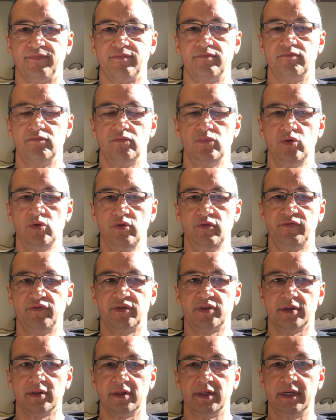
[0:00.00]
move
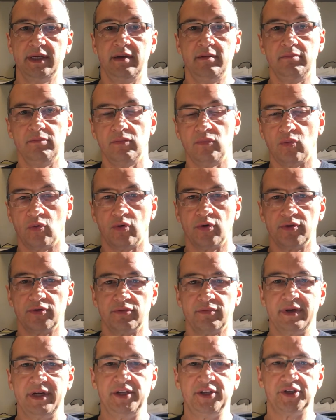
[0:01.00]
the limb or the
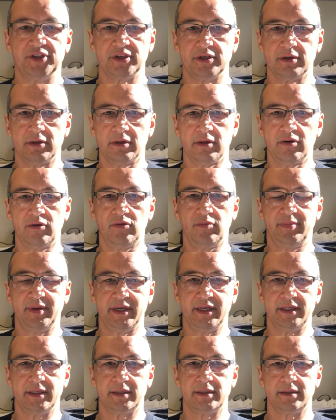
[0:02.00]
region a little
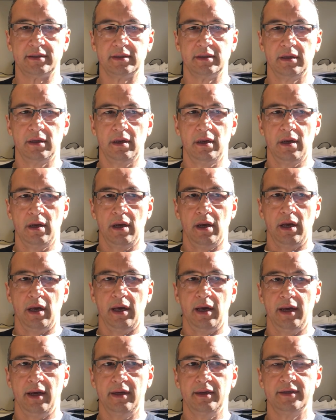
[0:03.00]
bit,
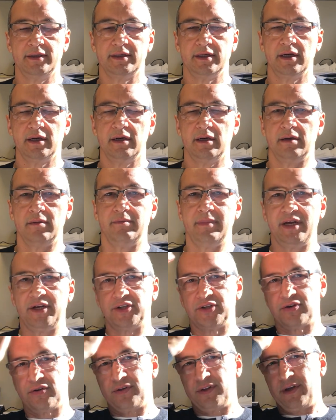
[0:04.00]
and make
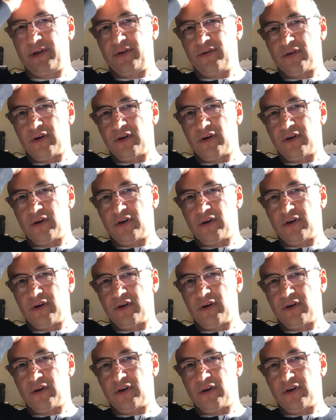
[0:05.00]
sure that you're